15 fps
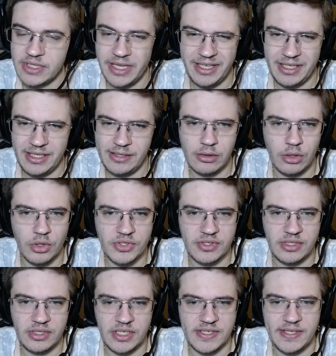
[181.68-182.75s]
like he
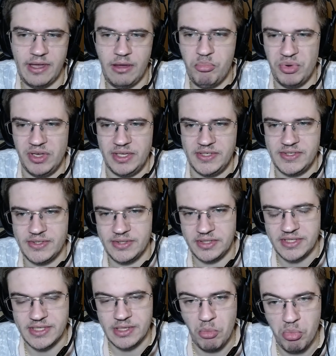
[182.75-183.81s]
lost his happiness
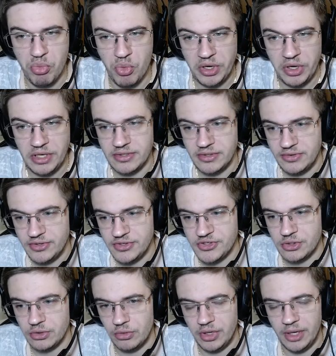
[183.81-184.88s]
at some point in the
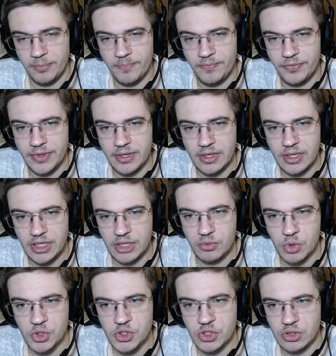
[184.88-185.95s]
story. He
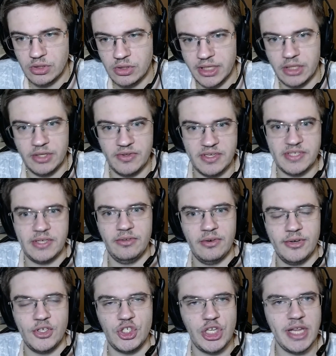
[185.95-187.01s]
was like this
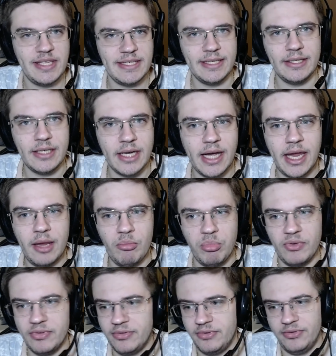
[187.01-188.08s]
energetic guy,
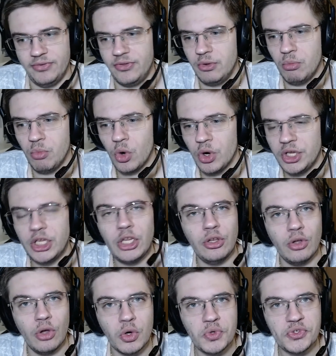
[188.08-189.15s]
but the more he
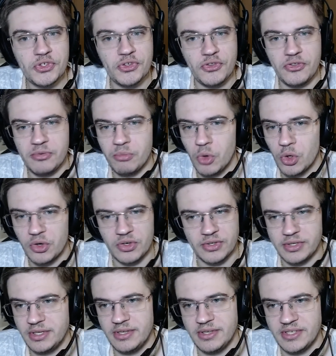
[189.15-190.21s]
knows, the more
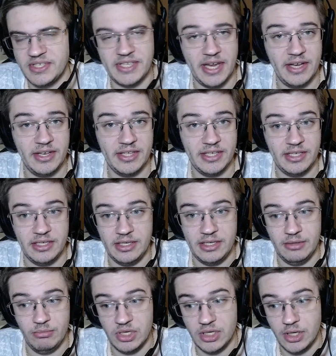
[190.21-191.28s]
sad
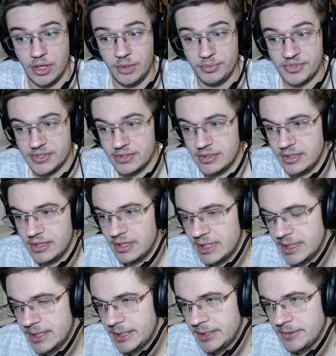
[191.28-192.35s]
he becomes.
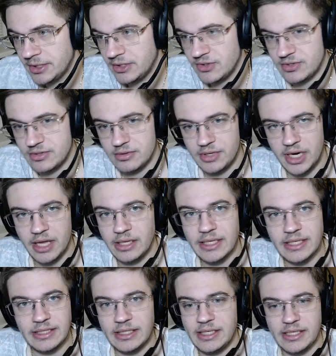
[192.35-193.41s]
Because the
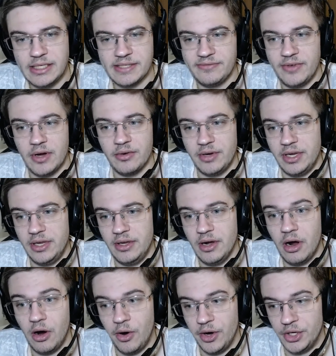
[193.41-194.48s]
reality is very
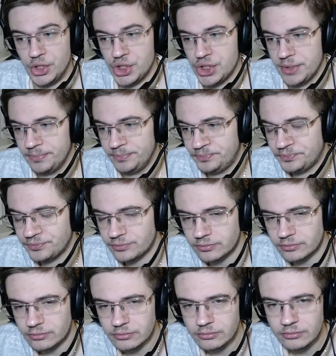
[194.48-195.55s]
harsh,
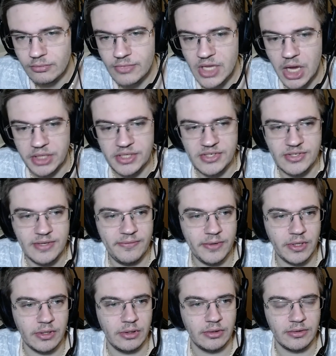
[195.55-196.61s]
and it's
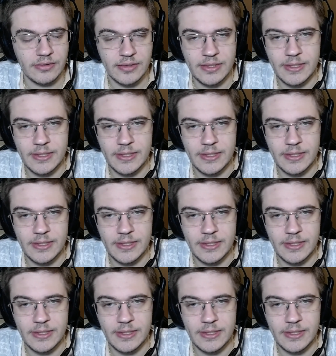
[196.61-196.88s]
difficult